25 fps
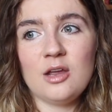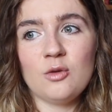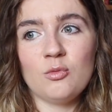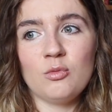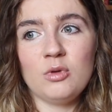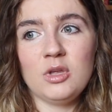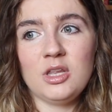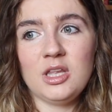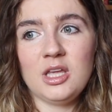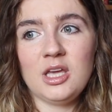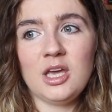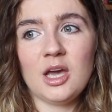
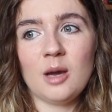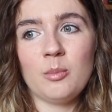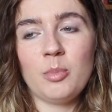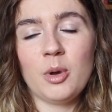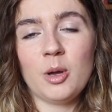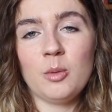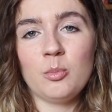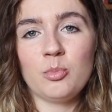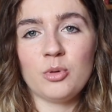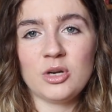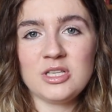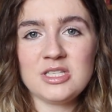really
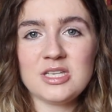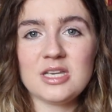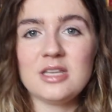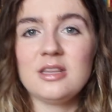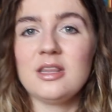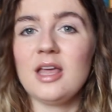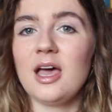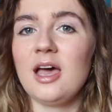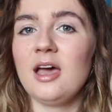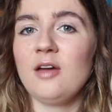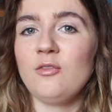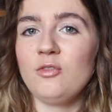about Britain
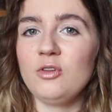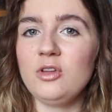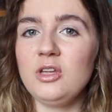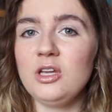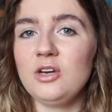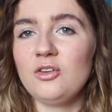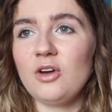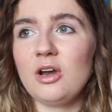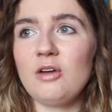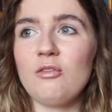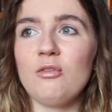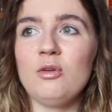that have really
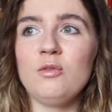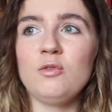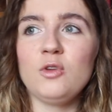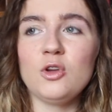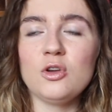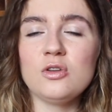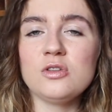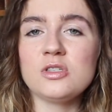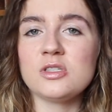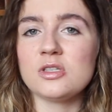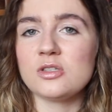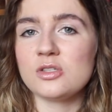great
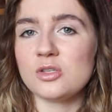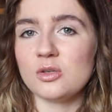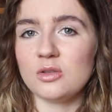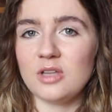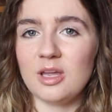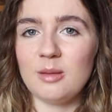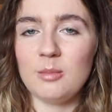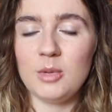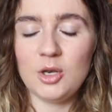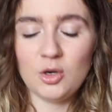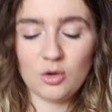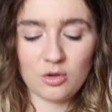reviews, so
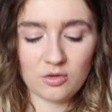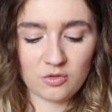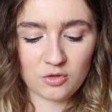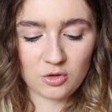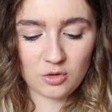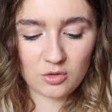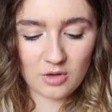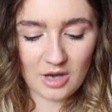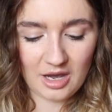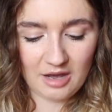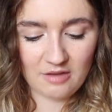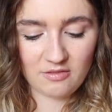let me know if
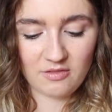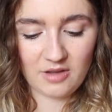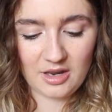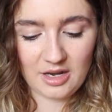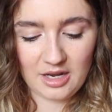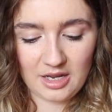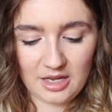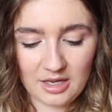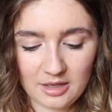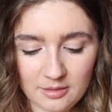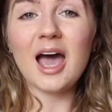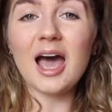you have
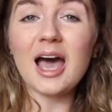any.